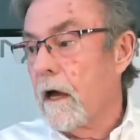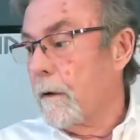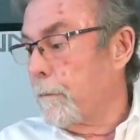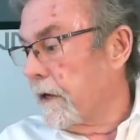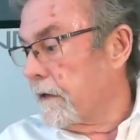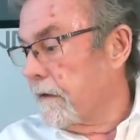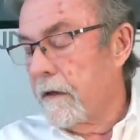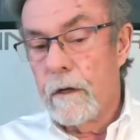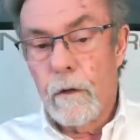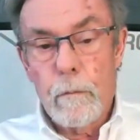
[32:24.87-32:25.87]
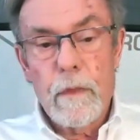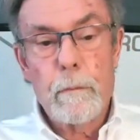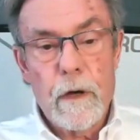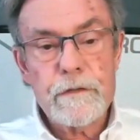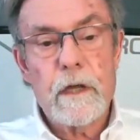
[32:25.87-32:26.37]
Uh, but you know
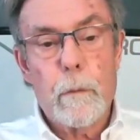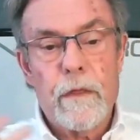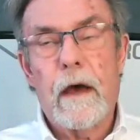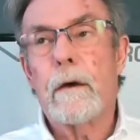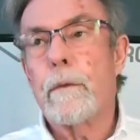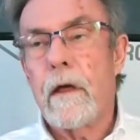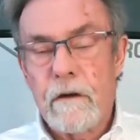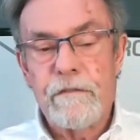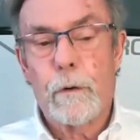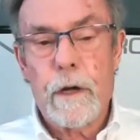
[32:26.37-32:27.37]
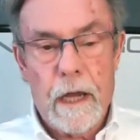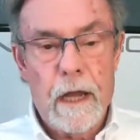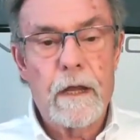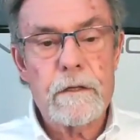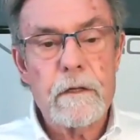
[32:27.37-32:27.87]
the Mustang without without a full
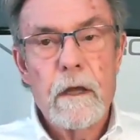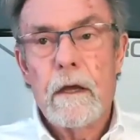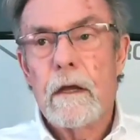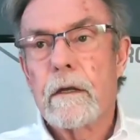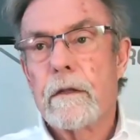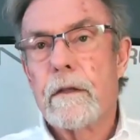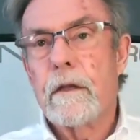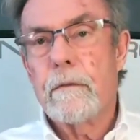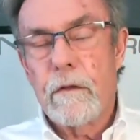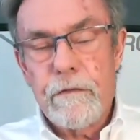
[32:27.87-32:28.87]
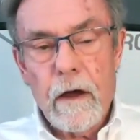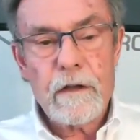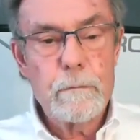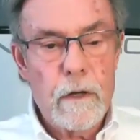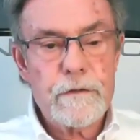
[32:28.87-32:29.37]
cage, the, the
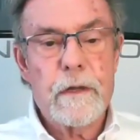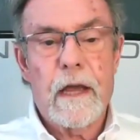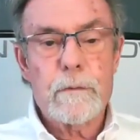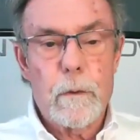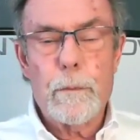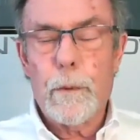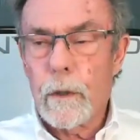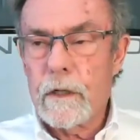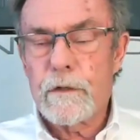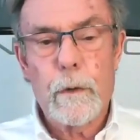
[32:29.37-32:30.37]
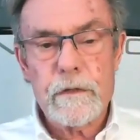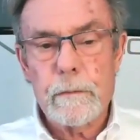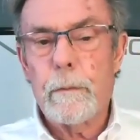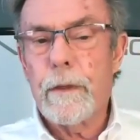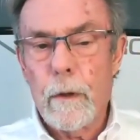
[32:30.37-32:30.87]
Fox Mustangs were pretty
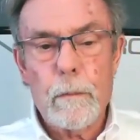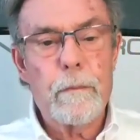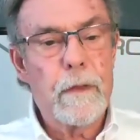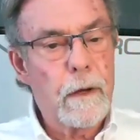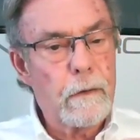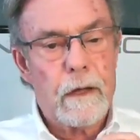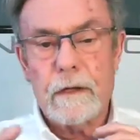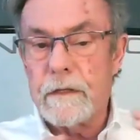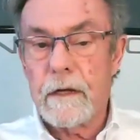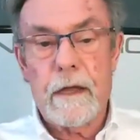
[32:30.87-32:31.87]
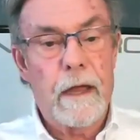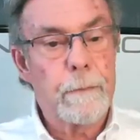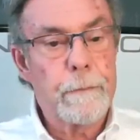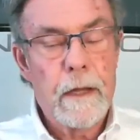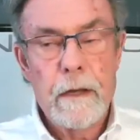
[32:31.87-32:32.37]
twisted. They were, they were like a tin
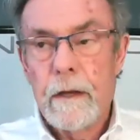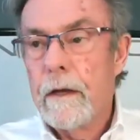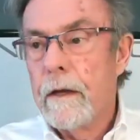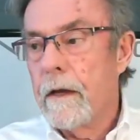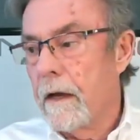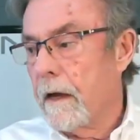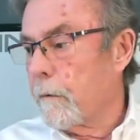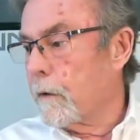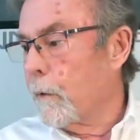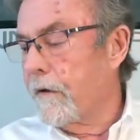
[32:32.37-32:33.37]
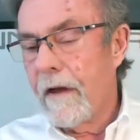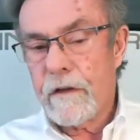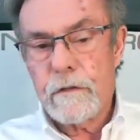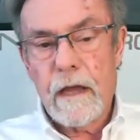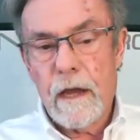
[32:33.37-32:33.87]
can. Uh, I mean, we
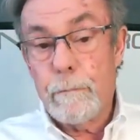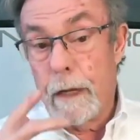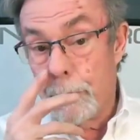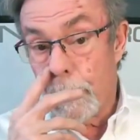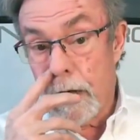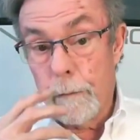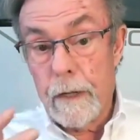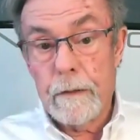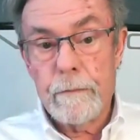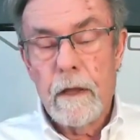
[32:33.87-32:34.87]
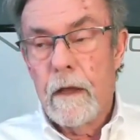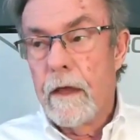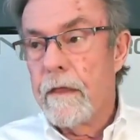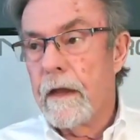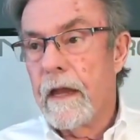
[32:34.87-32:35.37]
actually had people come in
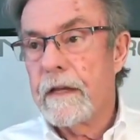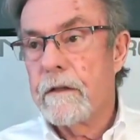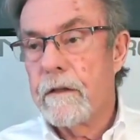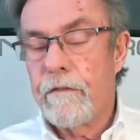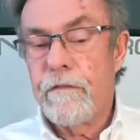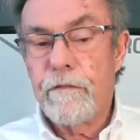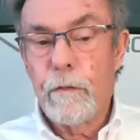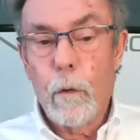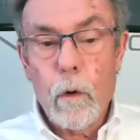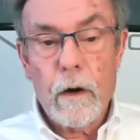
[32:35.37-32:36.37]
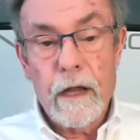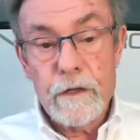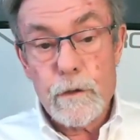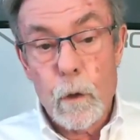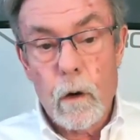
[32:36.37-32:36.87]
that had the floor
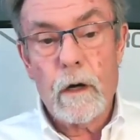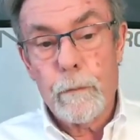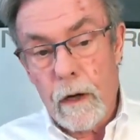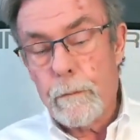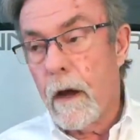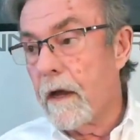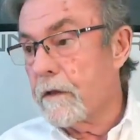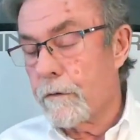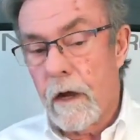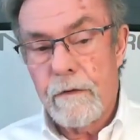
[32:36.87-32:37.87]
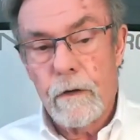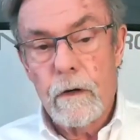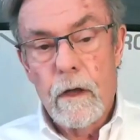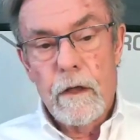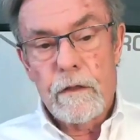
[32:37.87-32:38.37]
had torn right behind the
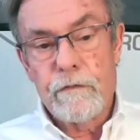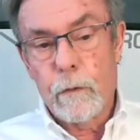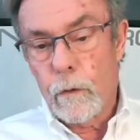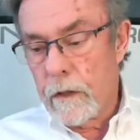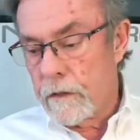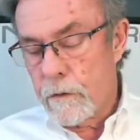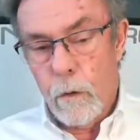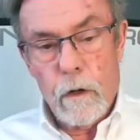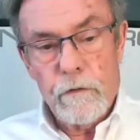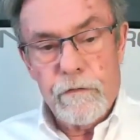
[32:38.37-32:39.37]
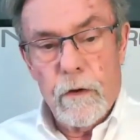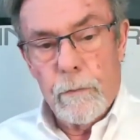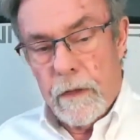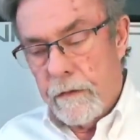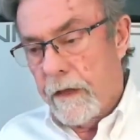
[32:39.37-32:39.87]
driver. The floor had torn
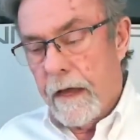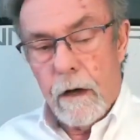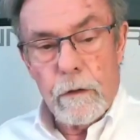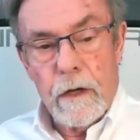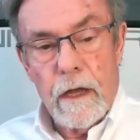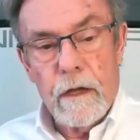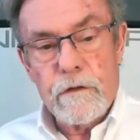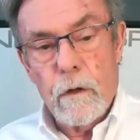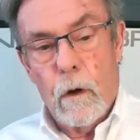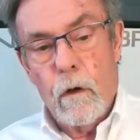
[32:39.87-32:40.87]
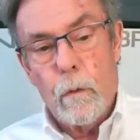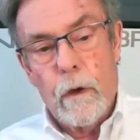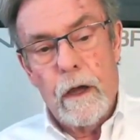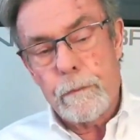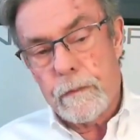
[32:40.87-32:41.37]
from the, the outer edge all the
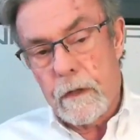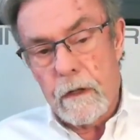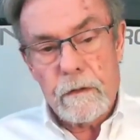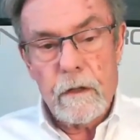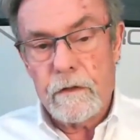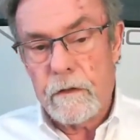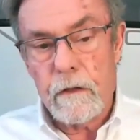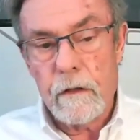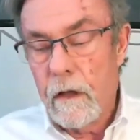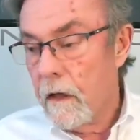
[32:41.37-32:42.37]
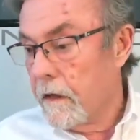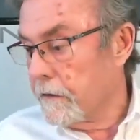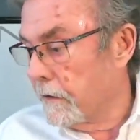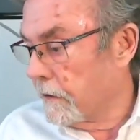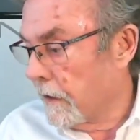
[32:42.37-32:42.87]
way up to the the,
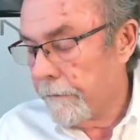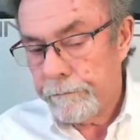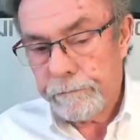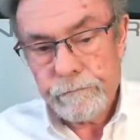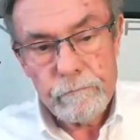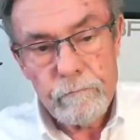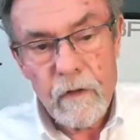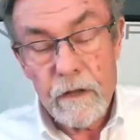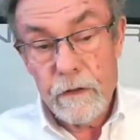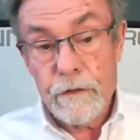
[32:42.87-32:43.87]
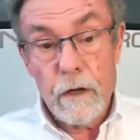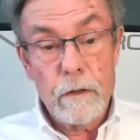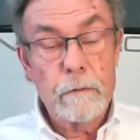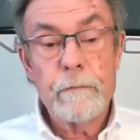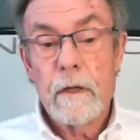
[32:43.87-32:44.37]
the, uh, the
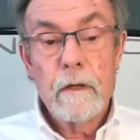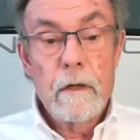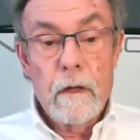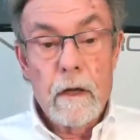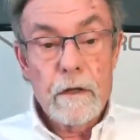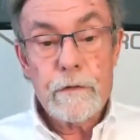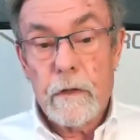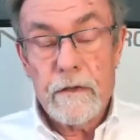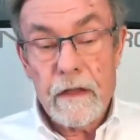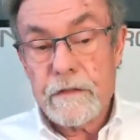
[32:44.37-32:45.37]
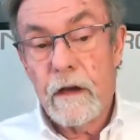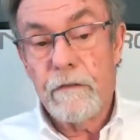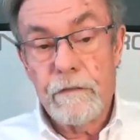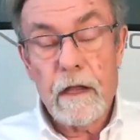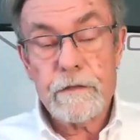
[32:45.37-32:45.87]
tunnel. Uh, that's
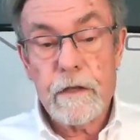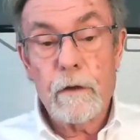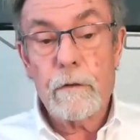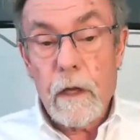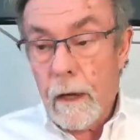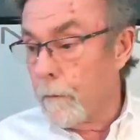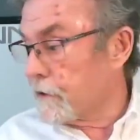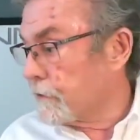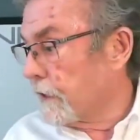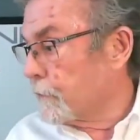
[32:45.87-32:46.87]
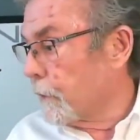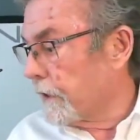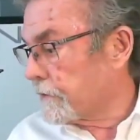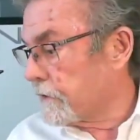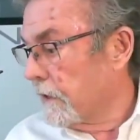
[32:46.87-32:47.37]
how that's how how much they
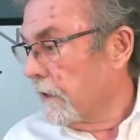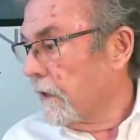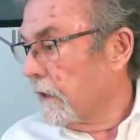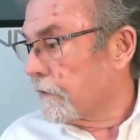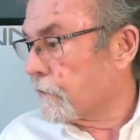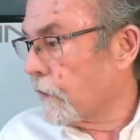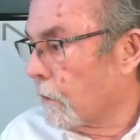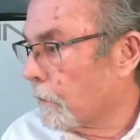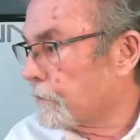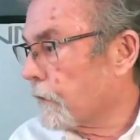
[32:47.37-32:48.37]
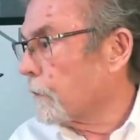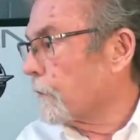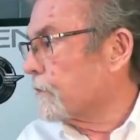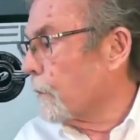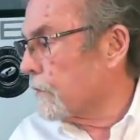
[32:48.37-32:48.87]
twist. So we'll start
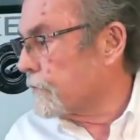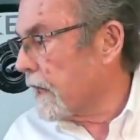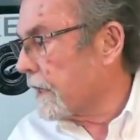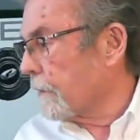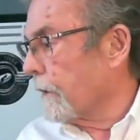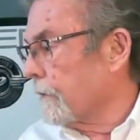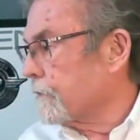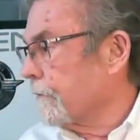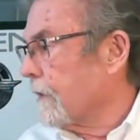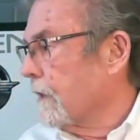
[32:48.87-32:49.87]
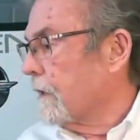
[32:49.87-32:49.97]
with, with jacking rails.